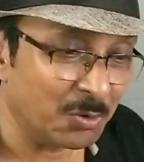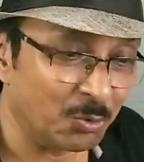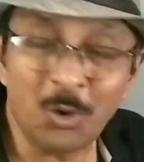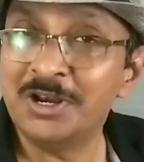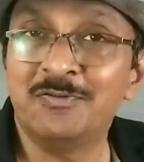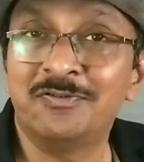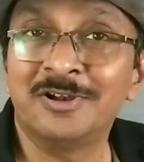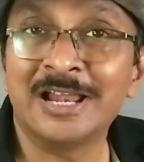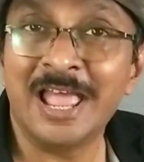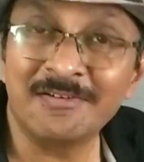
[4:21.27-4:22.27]

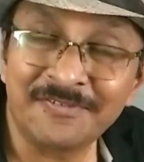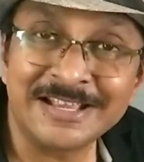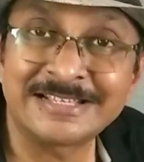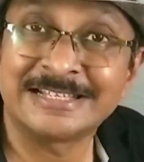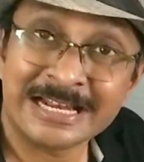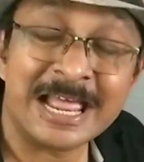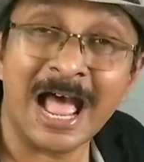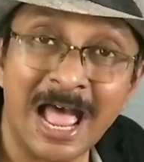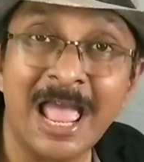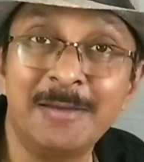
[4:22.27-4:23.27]
wonderful effects that
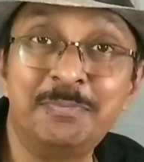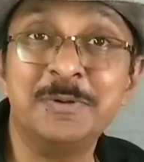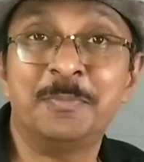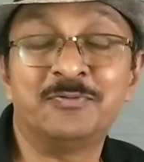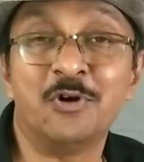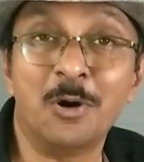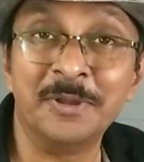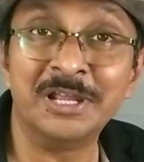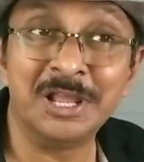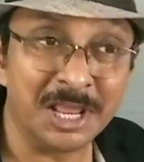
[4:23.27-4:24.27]
I have been
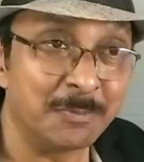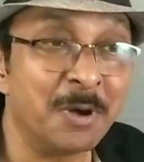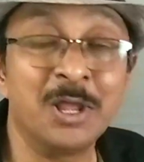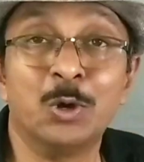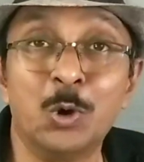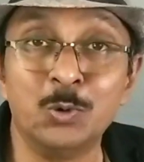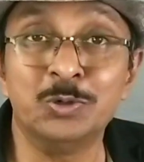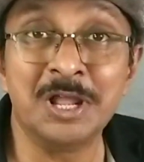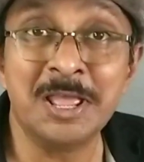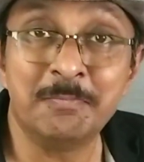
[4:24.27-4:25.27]
performing in my
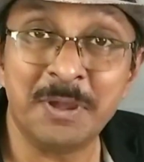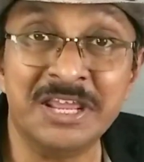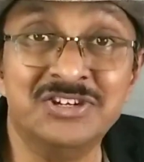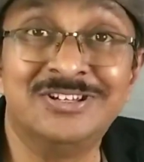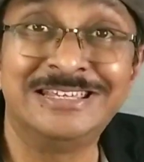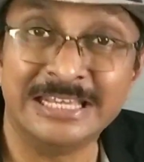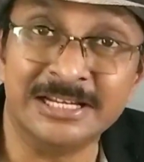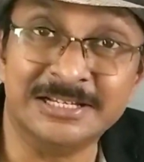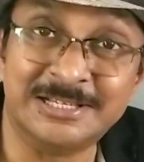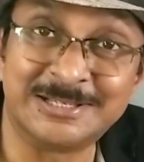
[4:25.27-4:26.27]
own paid
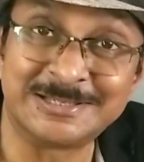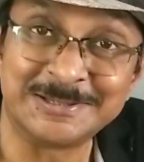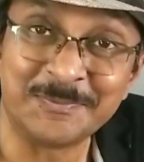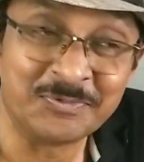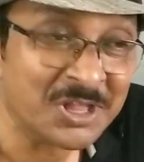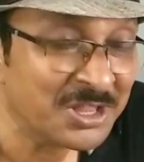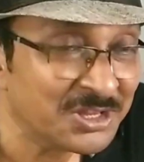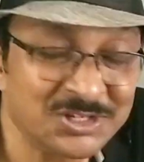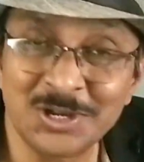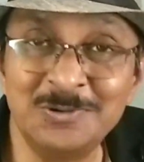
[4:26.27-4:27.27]
gigs.
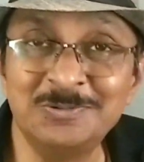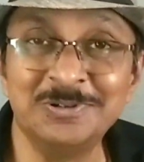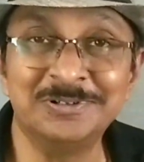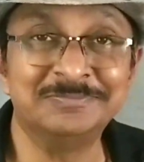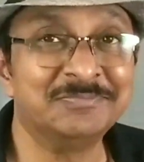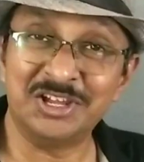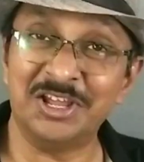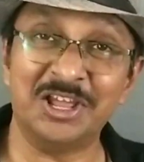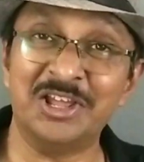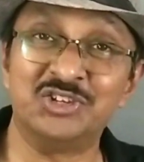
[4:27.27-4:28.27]
So,
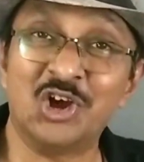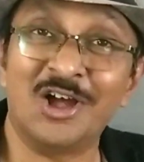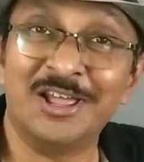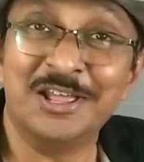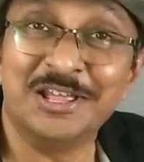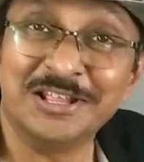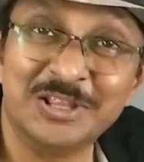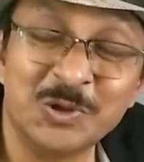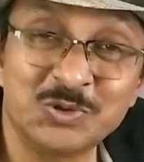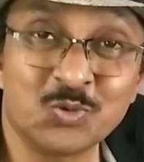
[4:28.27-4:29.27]
enjoy
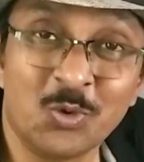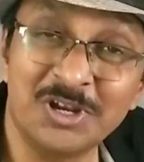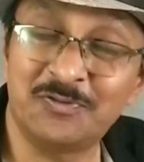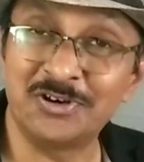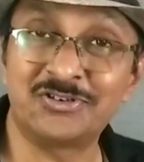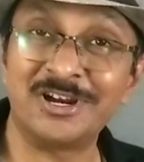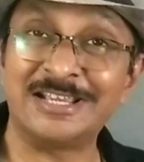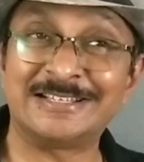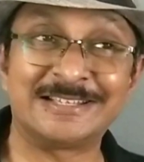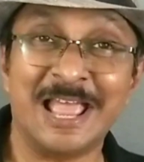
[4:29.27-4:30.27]
those wonderful
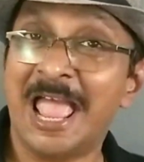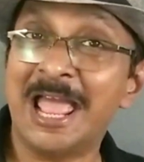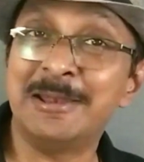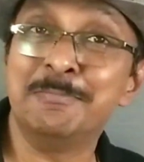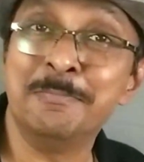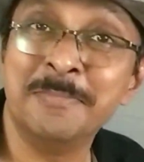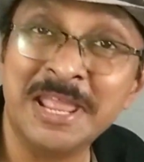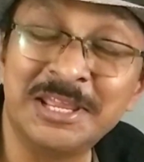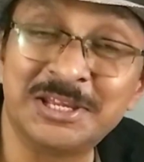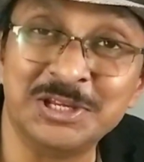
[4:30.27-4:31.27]
tricks and
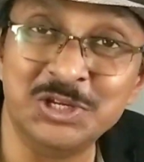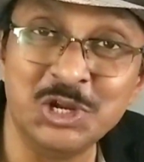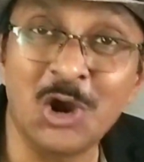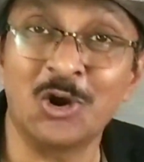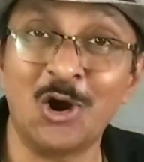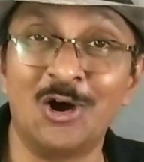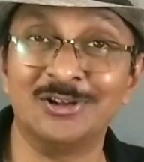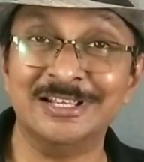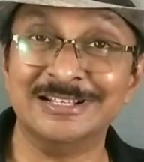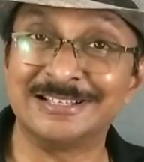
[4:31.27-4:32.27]
make your
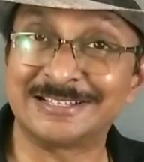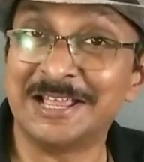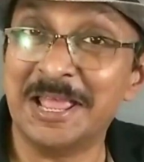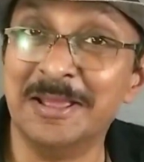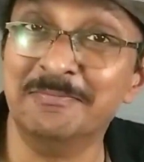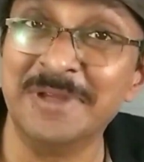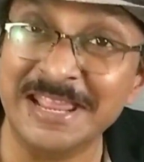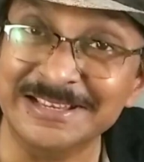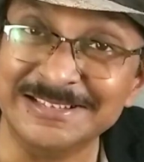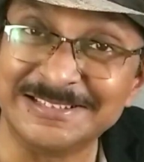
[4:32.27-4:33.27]
audience
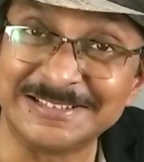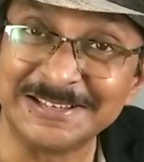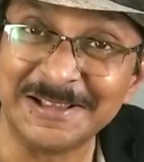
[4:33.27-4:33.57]
amazed.